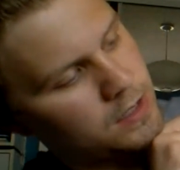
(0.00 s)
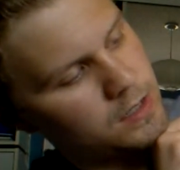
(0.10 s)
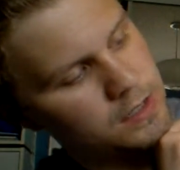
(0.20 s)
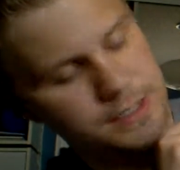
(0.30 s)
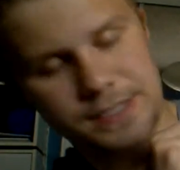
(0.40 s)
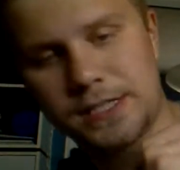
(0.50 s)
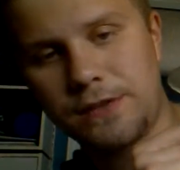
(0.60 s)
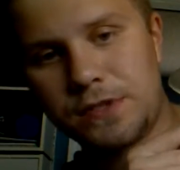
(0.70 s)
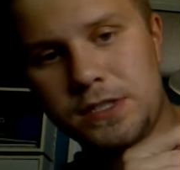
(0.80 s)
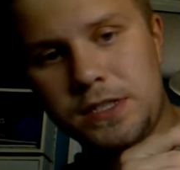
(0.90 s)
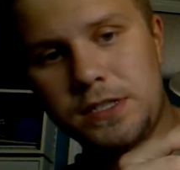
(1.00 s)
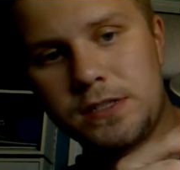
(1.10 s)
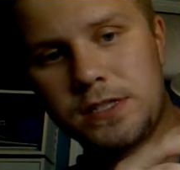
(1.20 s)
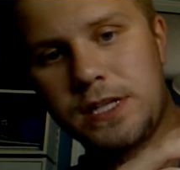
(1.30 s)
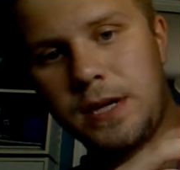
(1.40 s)
And it's 17
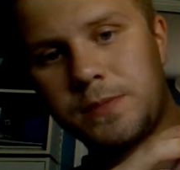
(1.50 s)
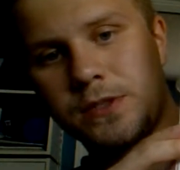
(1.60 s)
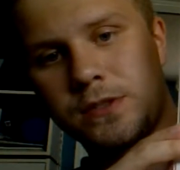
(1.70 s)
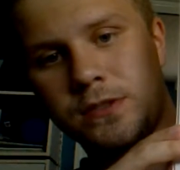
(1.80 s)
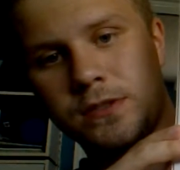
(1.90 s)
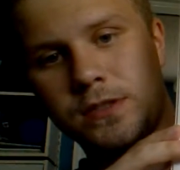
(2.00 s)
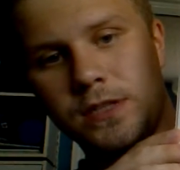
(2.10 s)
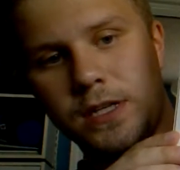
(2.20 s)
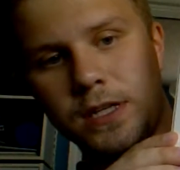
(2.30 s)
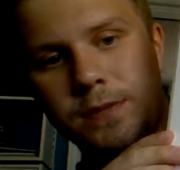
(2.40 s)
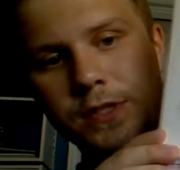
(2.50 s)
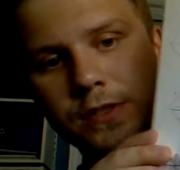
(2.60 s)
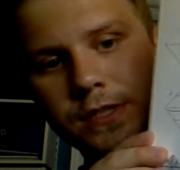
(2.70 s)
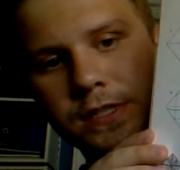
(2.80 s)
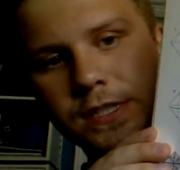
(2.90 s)
steps. And you
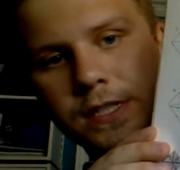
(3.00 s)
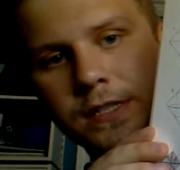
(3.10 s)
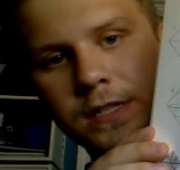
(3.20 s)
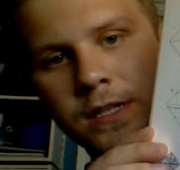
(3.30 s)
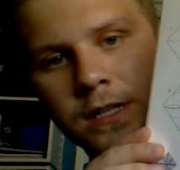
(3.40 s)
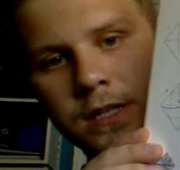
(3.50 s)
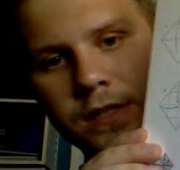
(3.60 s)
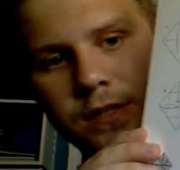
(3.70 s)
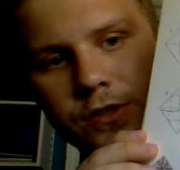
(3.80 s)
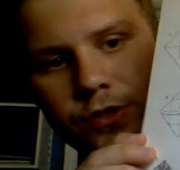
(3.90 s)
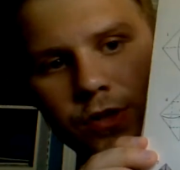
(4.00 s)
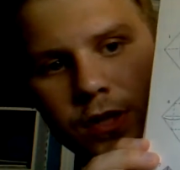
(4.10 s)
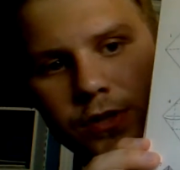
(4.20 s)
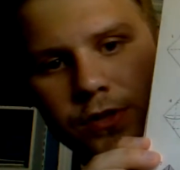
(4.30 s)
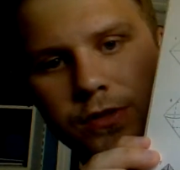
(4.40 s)
can see the
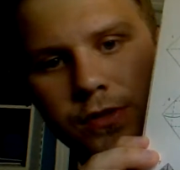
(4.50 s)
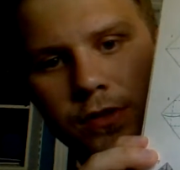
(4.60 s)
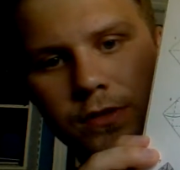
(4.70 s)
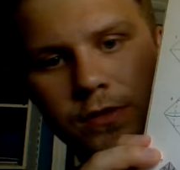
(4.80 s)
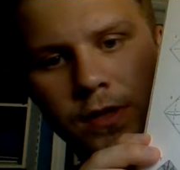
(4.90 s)
instructions are,